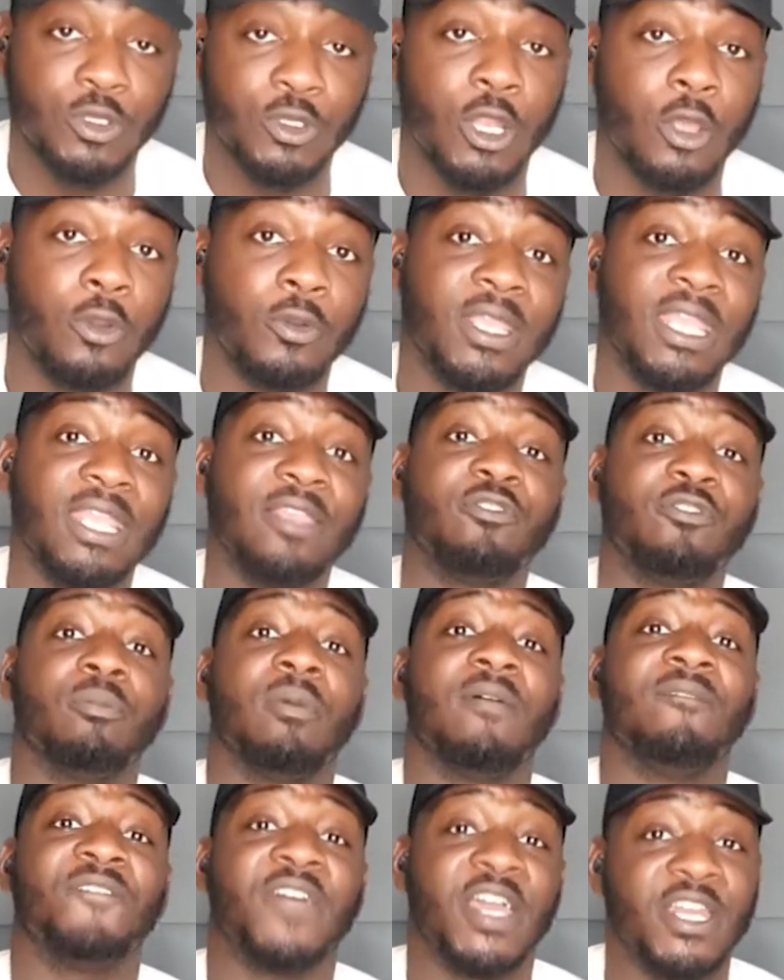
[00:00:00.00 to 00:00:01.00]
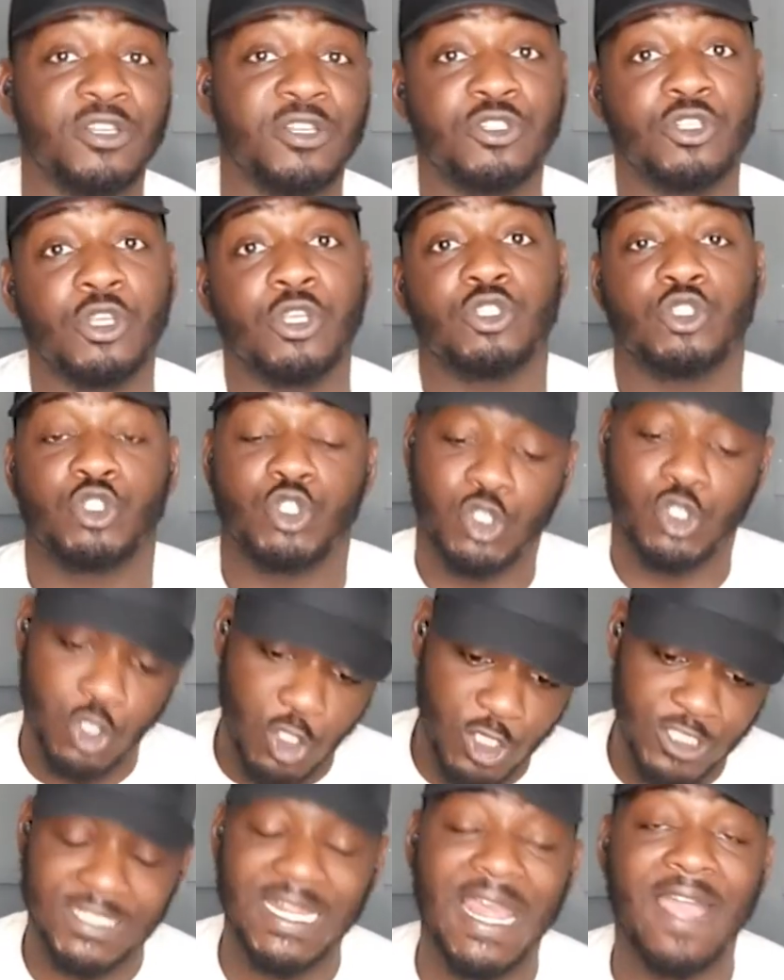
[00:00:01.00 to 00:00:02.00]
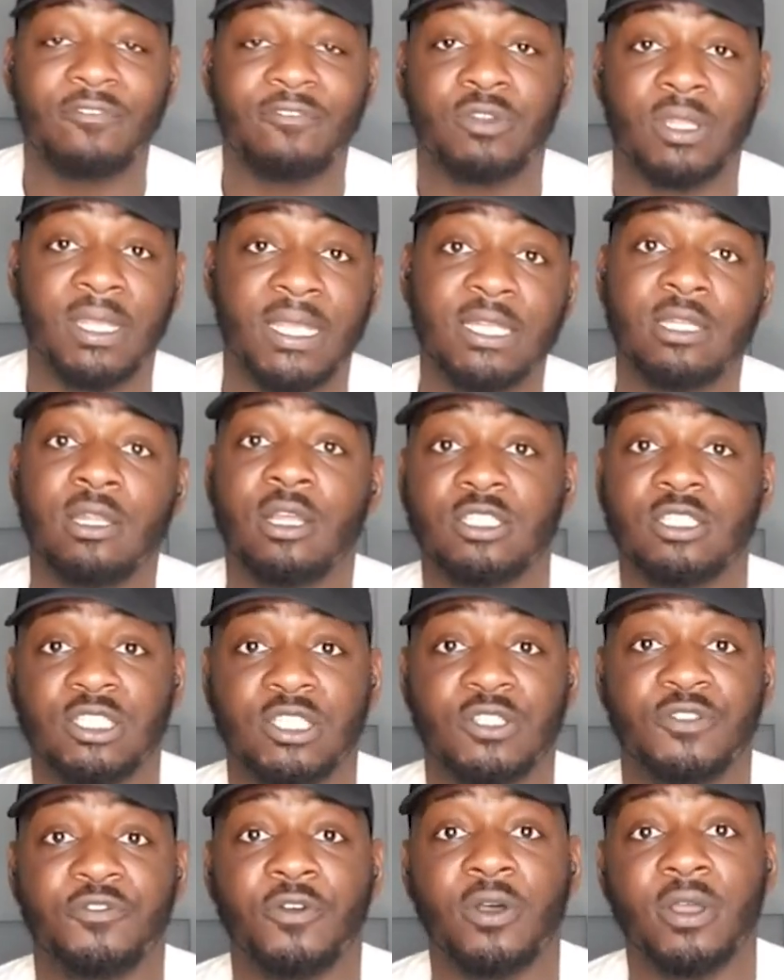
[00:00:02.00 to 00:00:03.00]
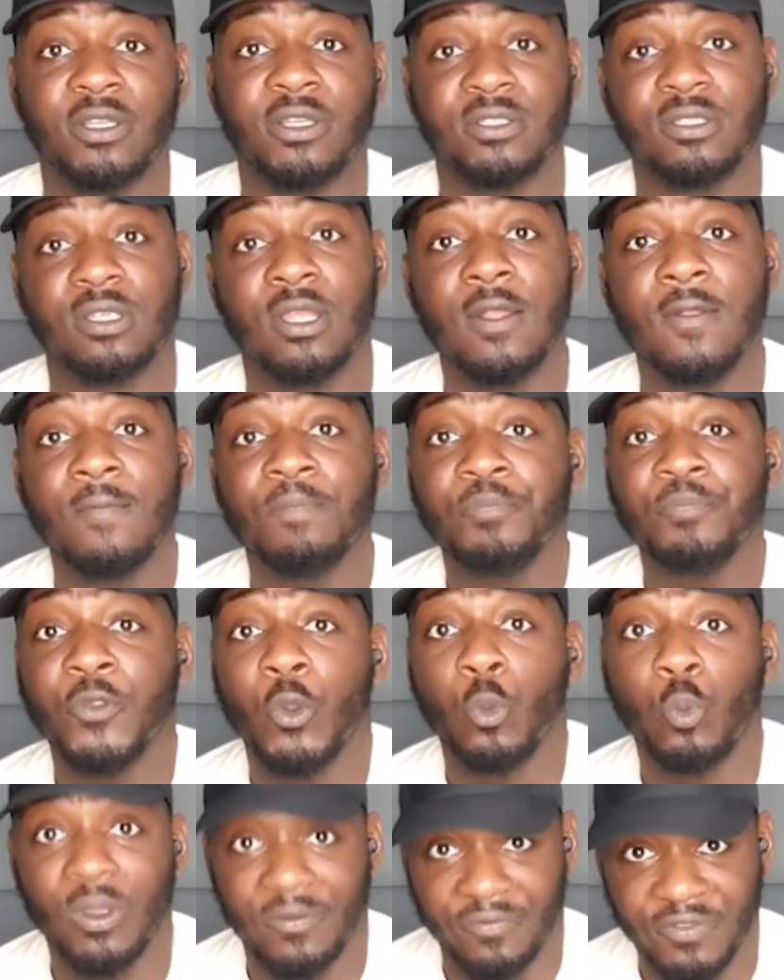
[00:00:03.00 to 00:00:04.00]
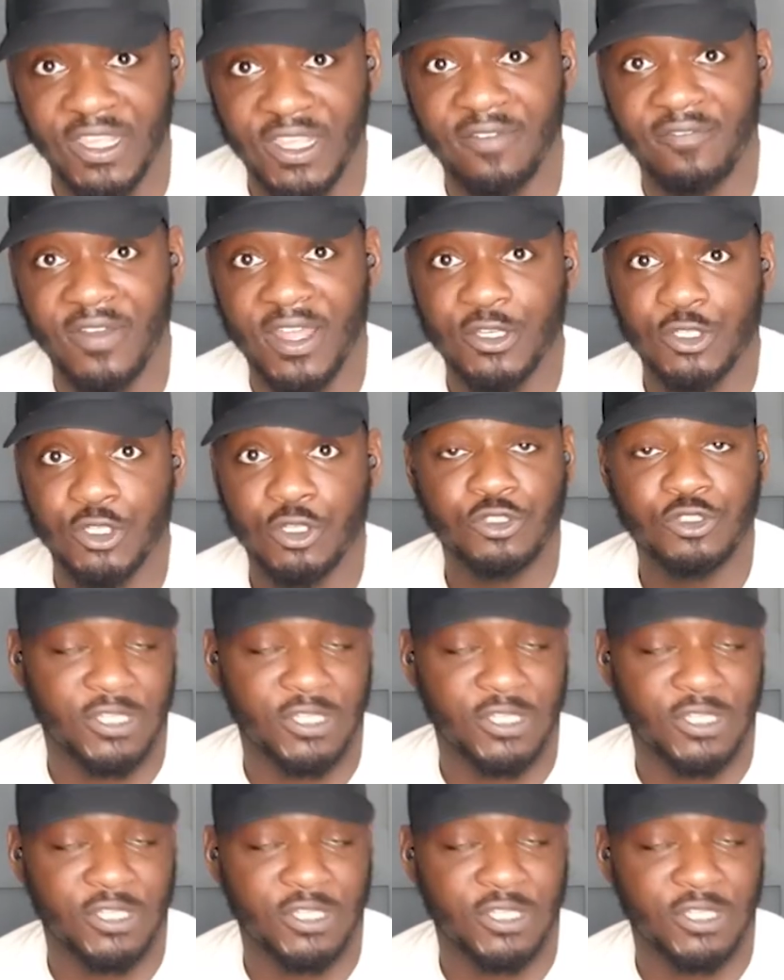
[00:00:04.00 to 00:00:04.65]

Loki from Avengers just after he lost his fight with the Avengers.